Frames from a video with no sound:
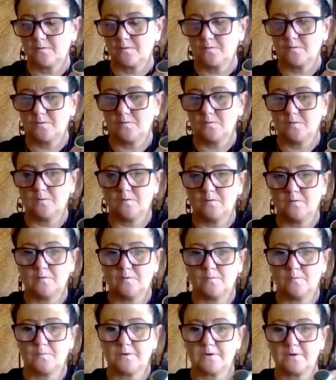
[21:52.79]
or
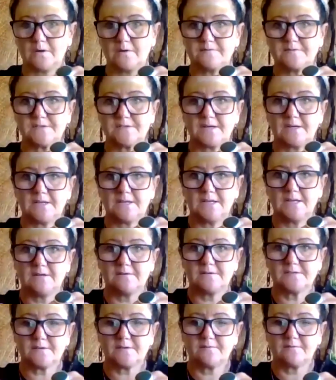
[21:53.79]
what I've done here
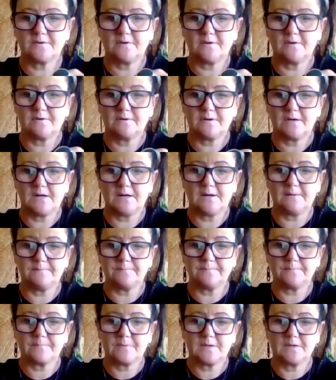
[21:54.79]
is I've got
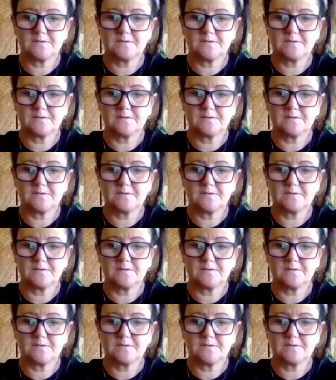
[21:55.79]
um,